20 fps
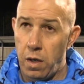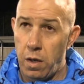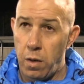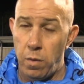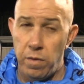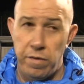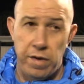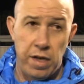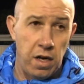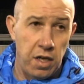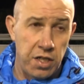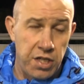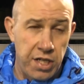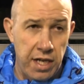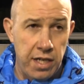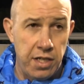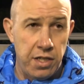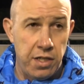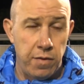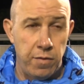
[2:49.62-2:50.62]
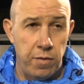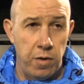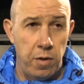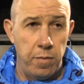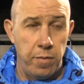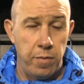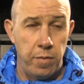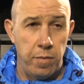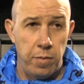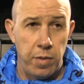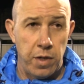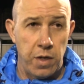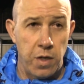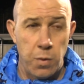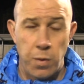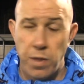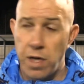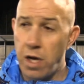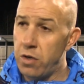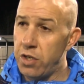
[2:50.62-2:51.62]
within our changing room,
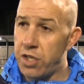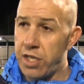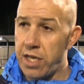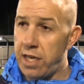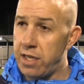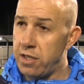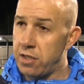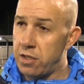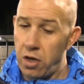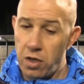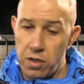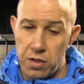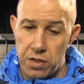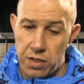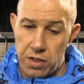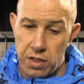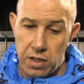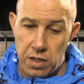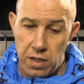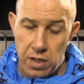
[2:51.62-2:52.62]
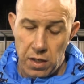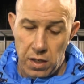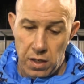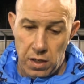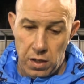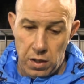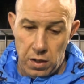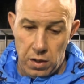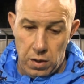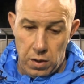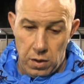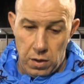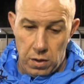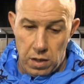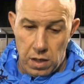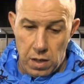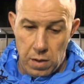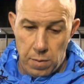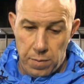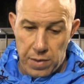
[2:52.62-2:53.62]
because we don't change lots, and
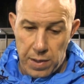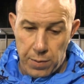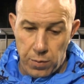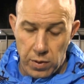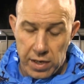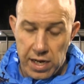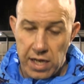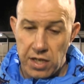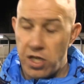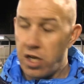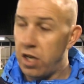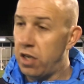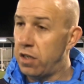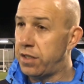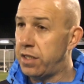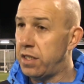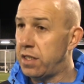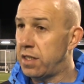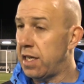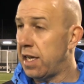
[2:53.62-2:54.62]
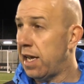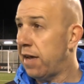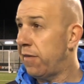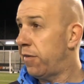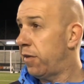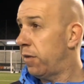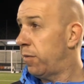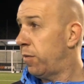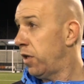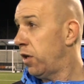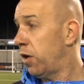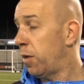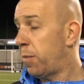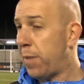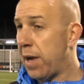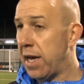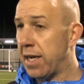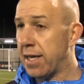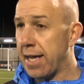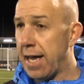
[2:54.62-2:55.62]
people get chances. They have the odd
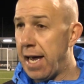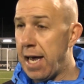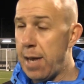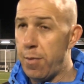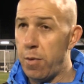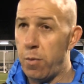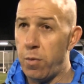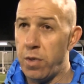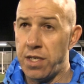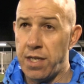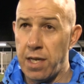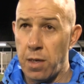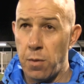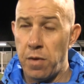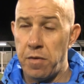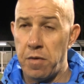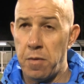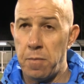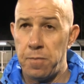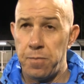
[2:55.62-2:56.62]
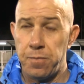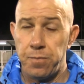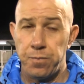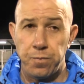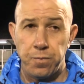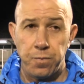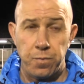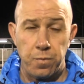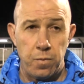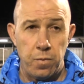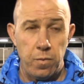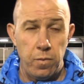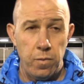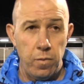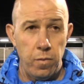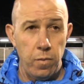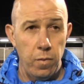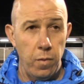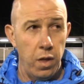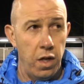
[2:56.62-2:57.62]
bad game, and we stick with them.
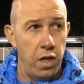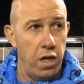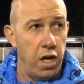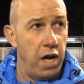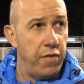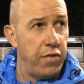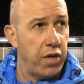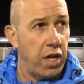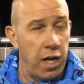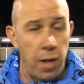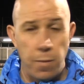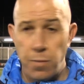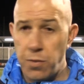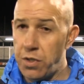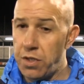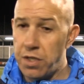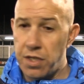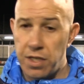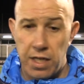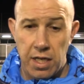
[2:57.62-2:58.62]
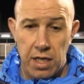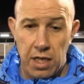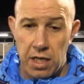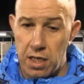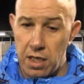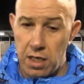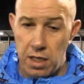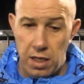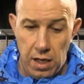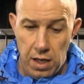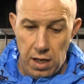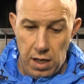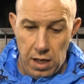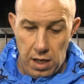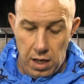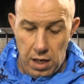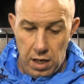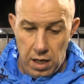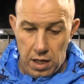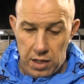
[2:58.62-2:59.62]
Other clubs, you see a
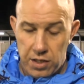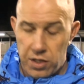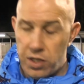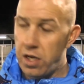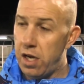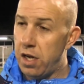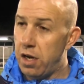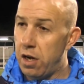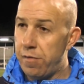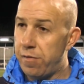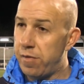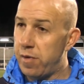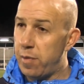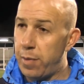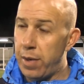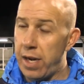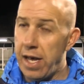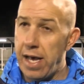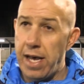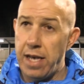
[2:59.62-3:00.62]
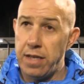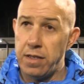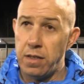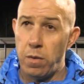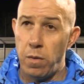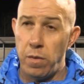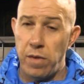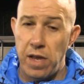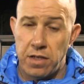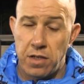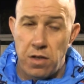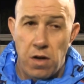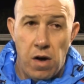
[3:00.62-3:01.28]
turnover of players, and that's